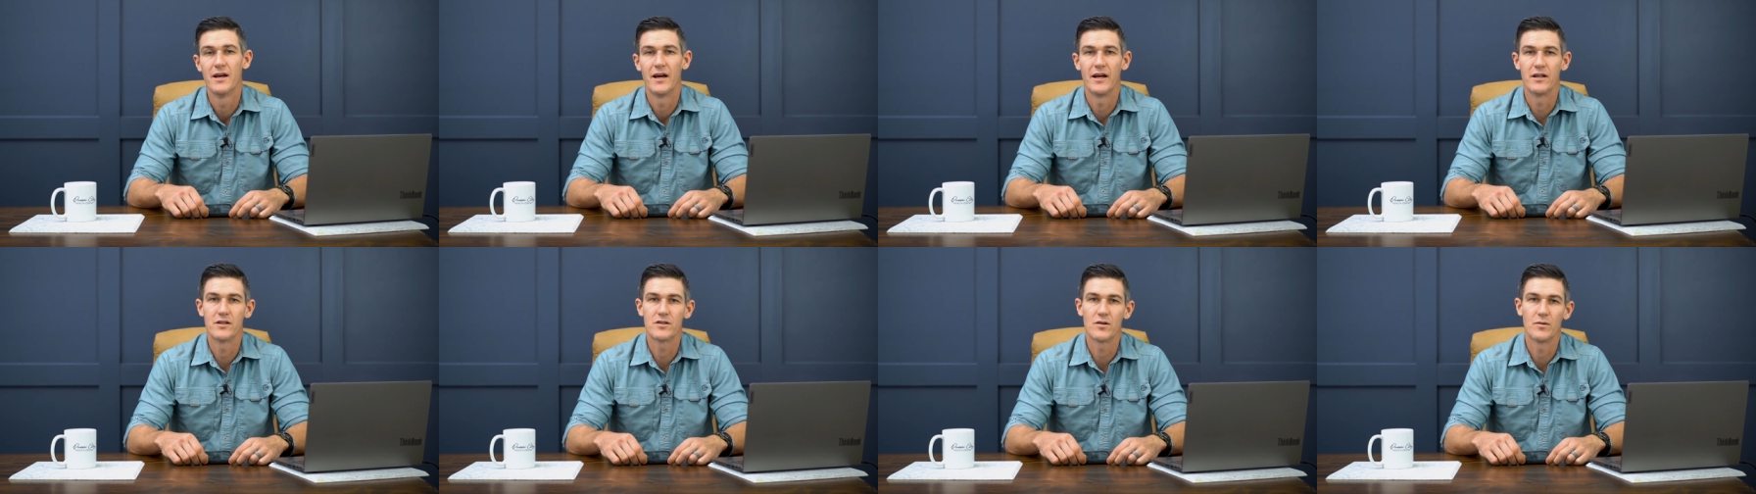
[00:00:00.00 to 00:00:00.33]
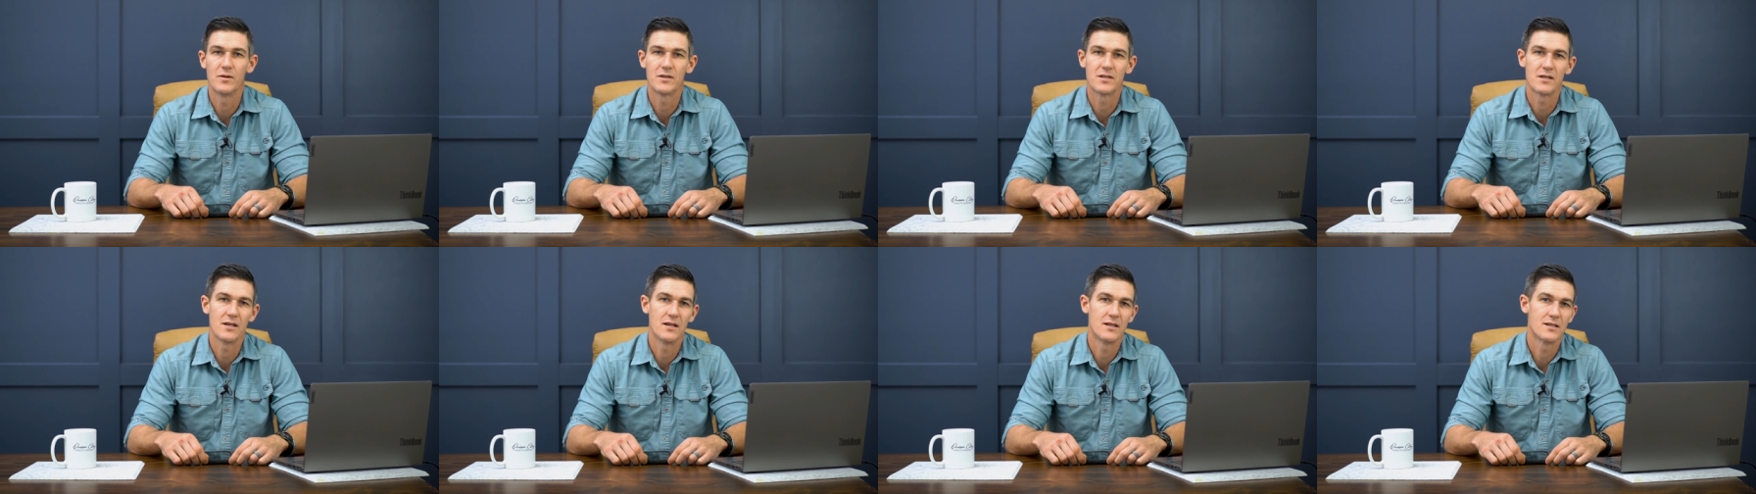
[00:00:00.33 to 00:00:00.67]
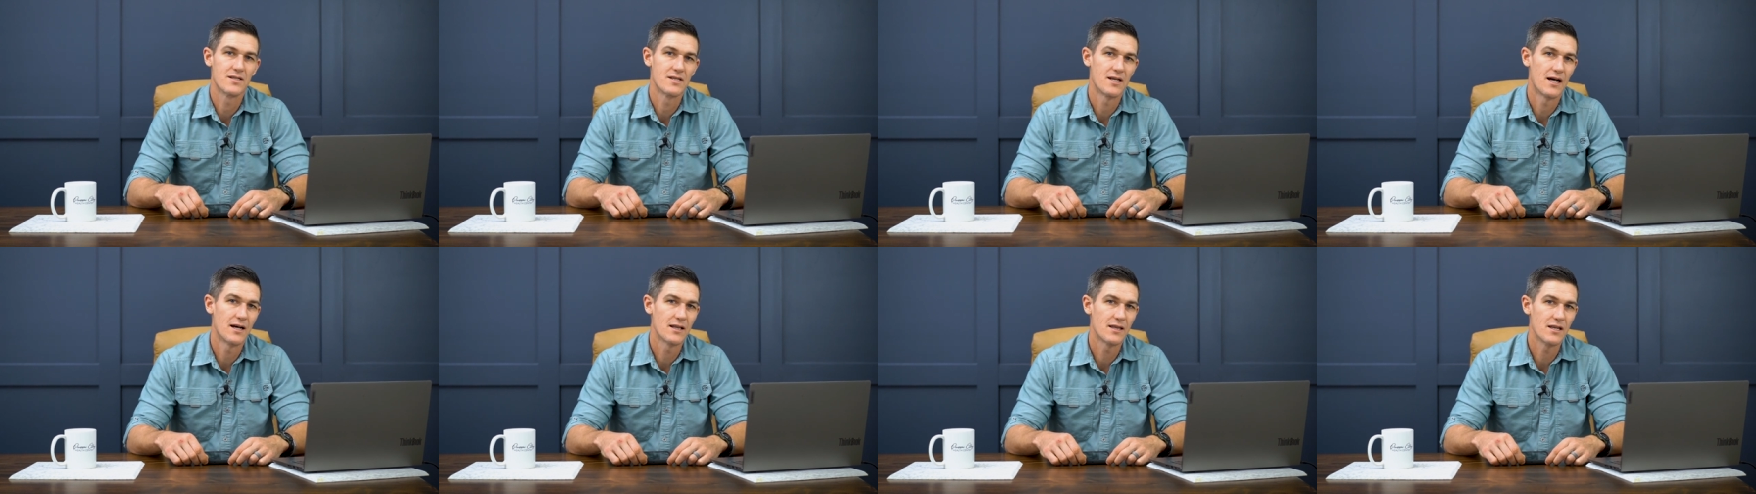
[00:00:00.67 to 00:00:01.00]
And so it's
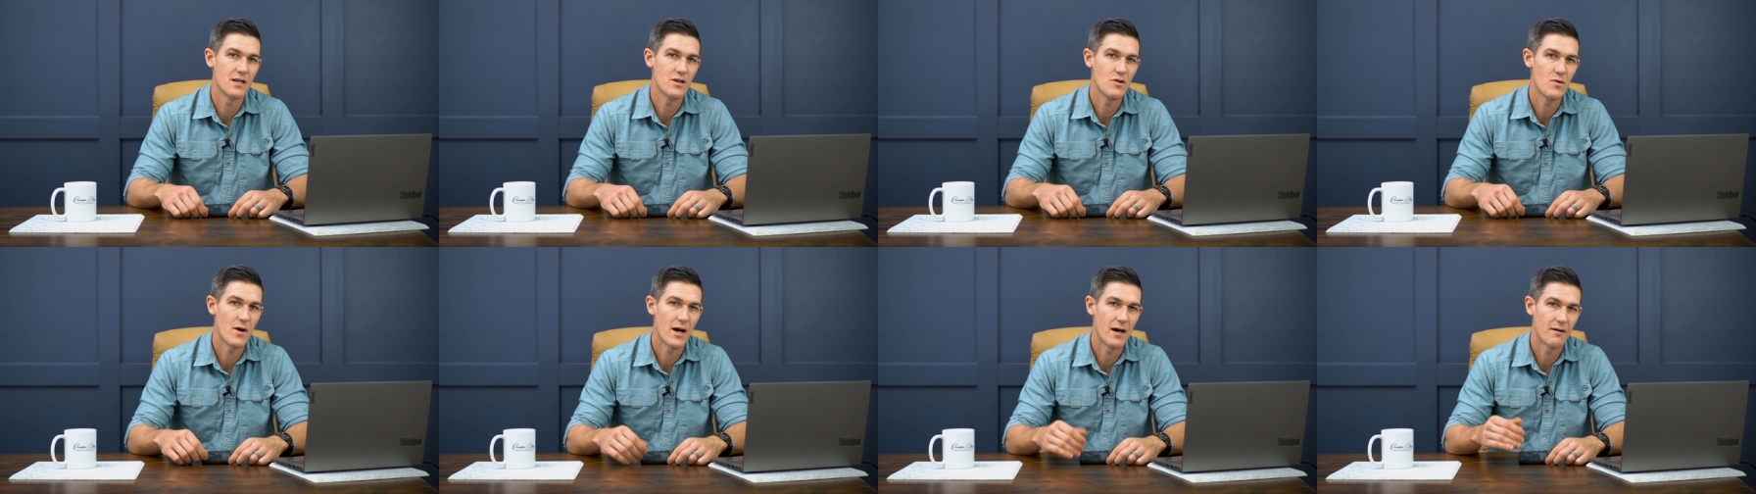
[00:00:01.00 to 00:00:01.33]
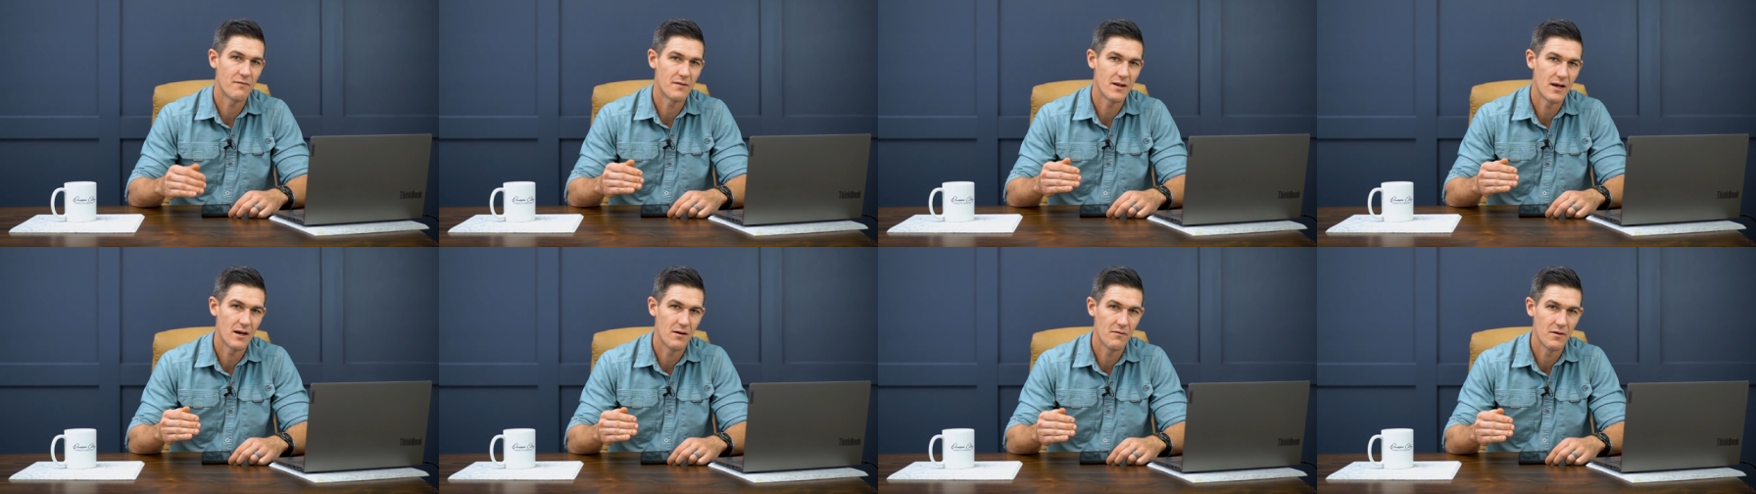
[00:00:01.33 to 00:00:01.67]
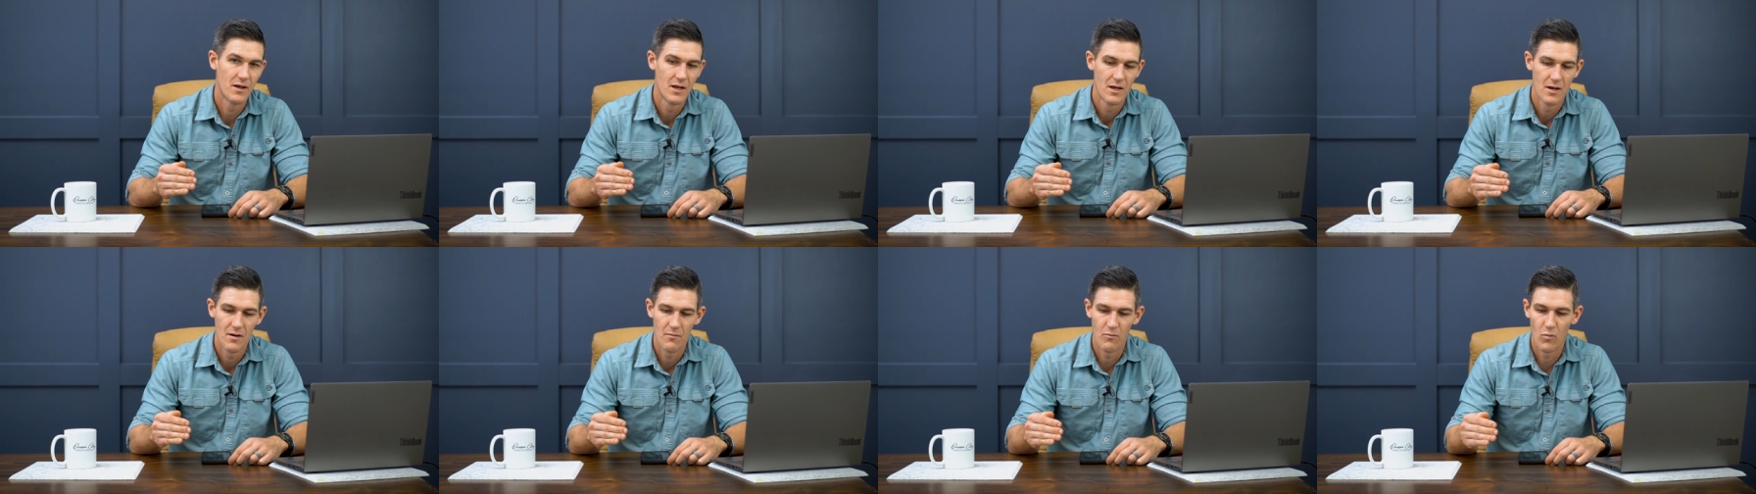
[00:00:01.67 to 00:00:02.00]
not that you have to have